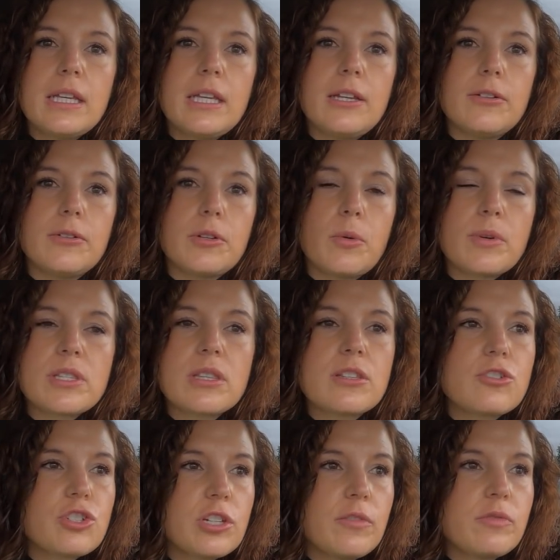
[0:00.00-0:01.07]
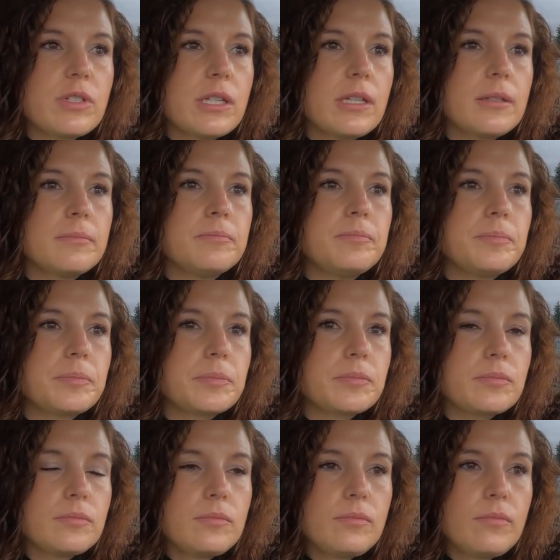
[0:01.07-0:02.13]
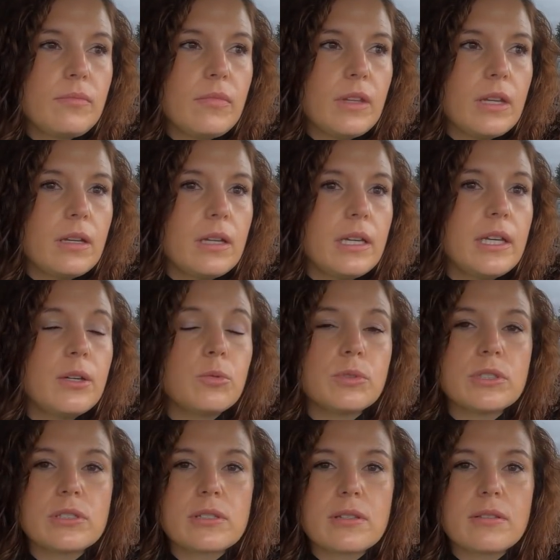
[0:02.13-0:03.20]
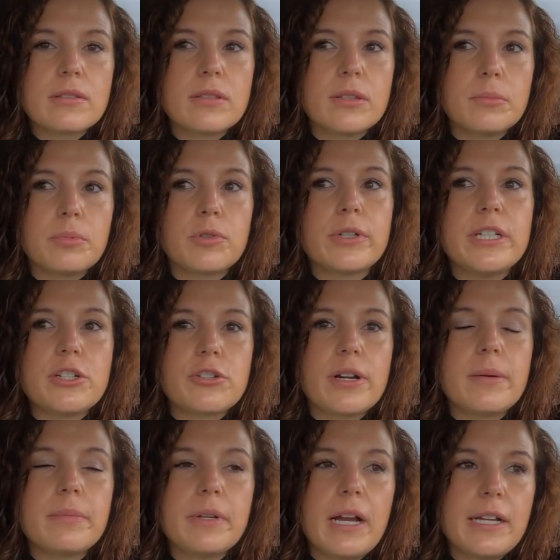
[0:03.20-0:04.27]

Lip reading: you know, it wasn't the shifting, it was the pre-trip.